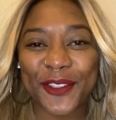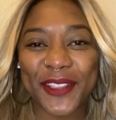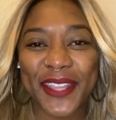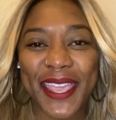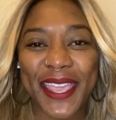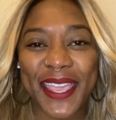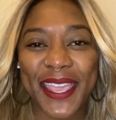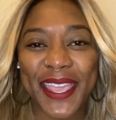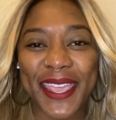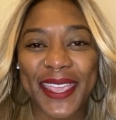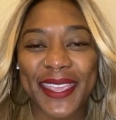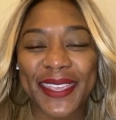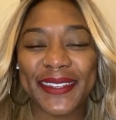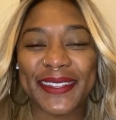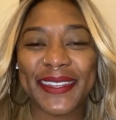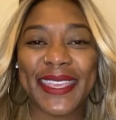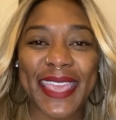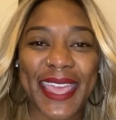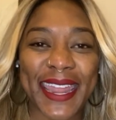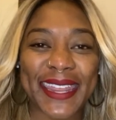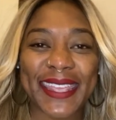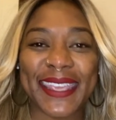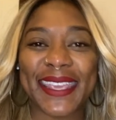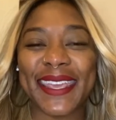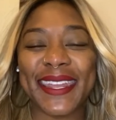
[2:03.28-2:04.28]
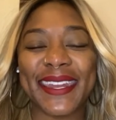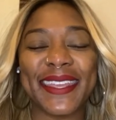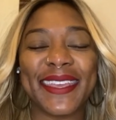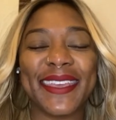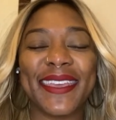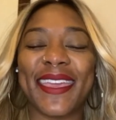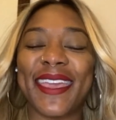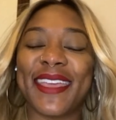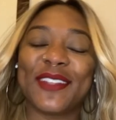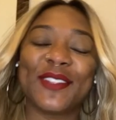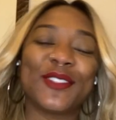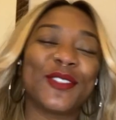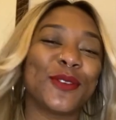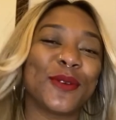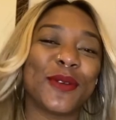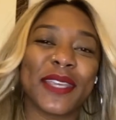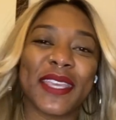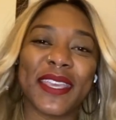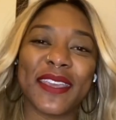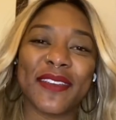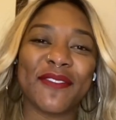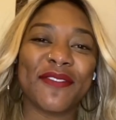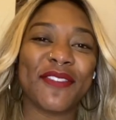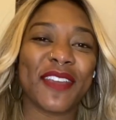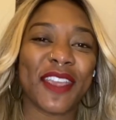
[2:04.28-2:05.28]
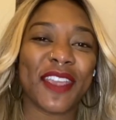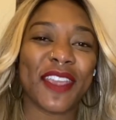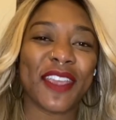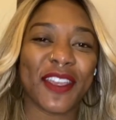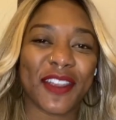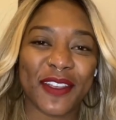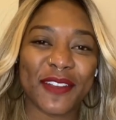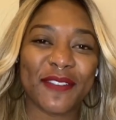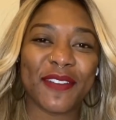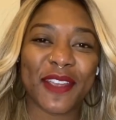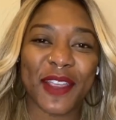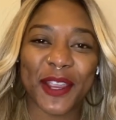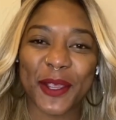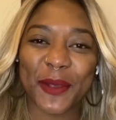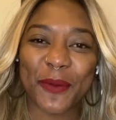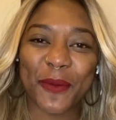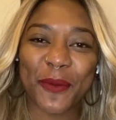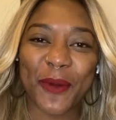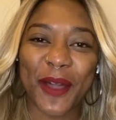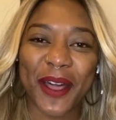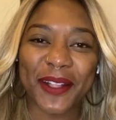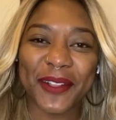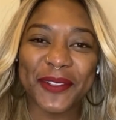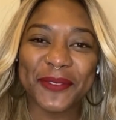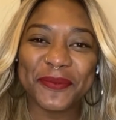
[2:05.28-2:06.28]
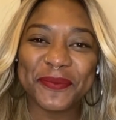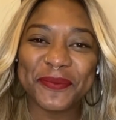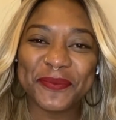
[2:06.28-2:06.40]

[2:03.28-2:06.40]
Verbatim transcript: your lane, getting in it, and doing it very, very well.